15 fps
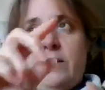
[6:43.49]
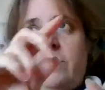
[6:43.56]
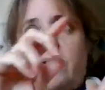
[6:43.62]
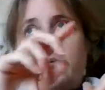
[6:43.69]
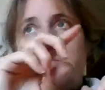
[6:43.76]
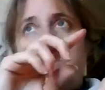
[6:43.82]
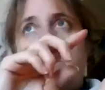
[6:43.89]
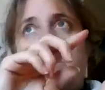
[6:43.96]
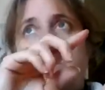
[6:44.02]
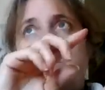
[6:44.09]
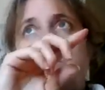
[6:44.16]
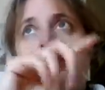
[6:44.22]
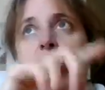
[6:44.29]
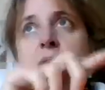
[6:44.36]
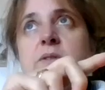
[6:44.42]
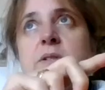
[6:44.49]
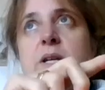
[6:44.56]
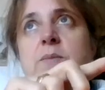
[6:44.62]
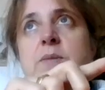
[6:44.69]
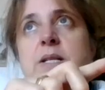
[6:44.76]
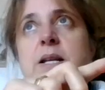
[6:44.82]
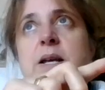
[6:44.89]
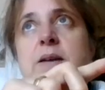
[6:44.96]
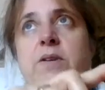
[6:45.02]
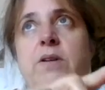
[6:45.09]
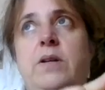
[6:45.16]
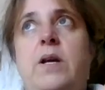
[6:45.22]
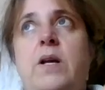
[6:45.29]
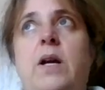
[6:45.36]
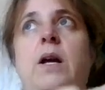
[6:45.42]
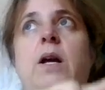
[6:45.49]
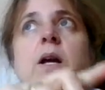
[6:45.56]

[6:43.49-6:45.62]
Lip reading: If I'm doing 12 times 11,